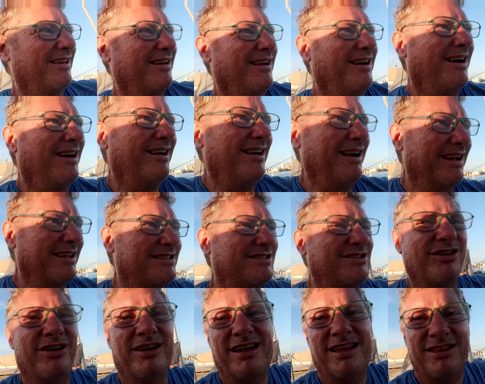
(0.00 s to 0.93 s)
All right,
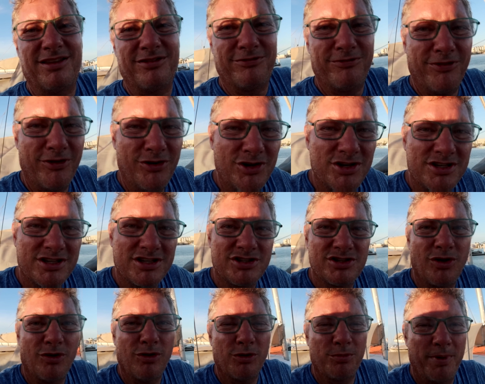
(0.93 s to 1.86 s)
so I got the first
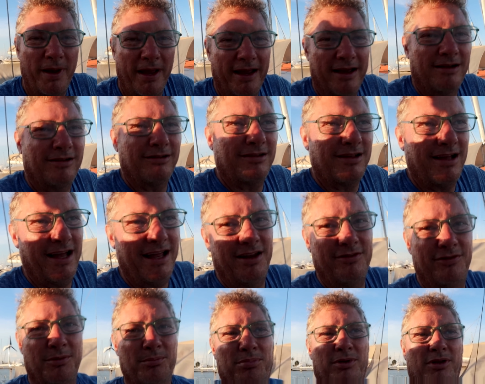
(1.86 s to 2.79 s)
solar panel kind
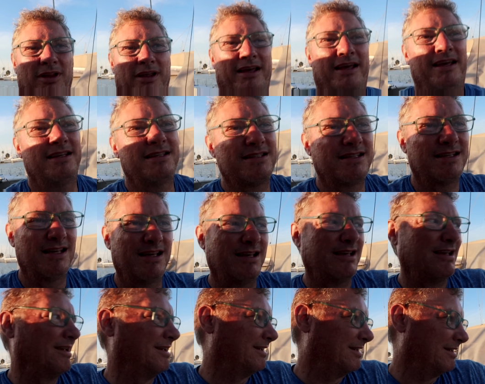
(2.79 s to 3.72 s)
of in place,
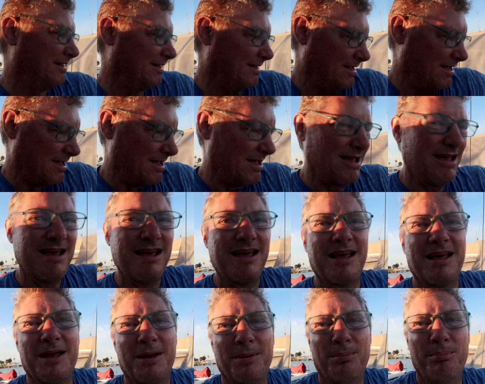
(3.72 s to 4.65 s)

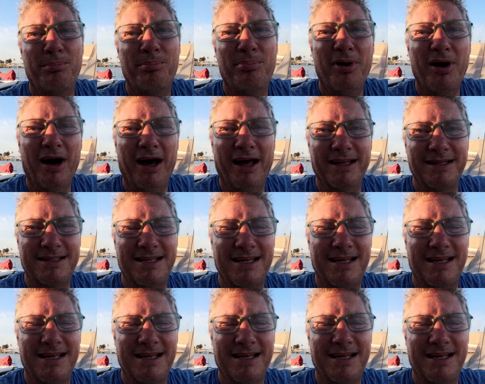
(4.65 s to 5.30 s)
but